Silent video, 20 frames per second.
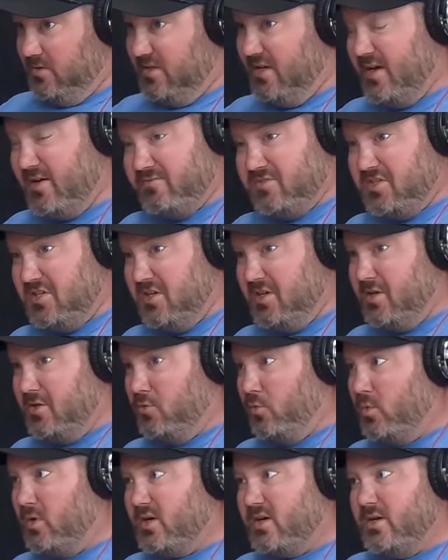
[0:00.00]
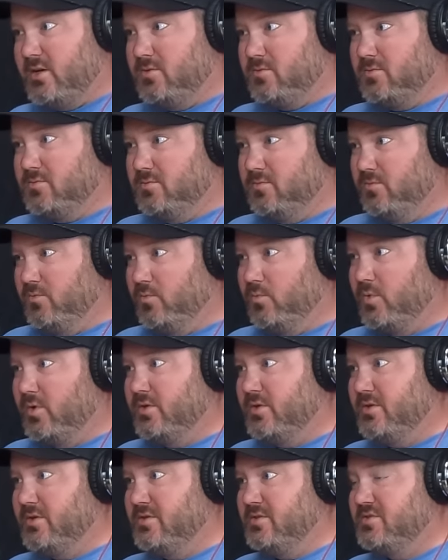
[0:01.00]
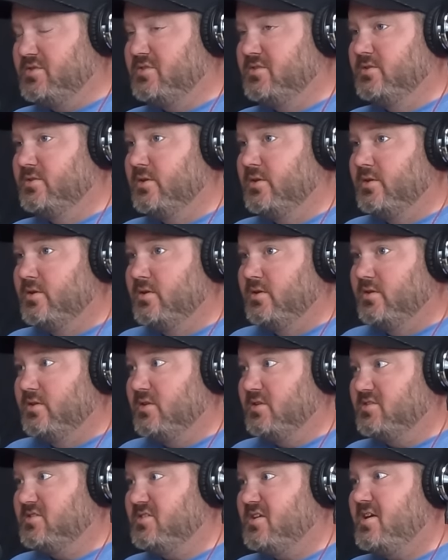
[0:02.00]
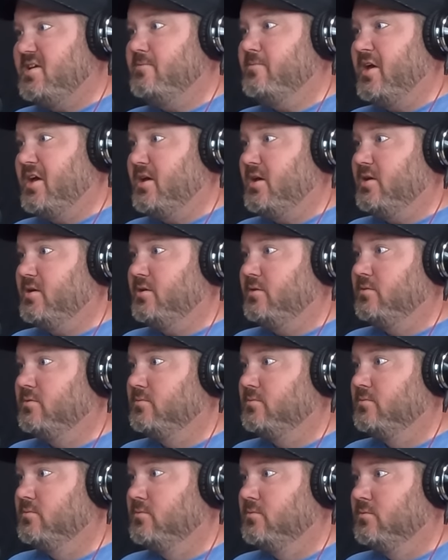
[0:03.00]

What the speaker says: that I've seen in a while was the Z-Man,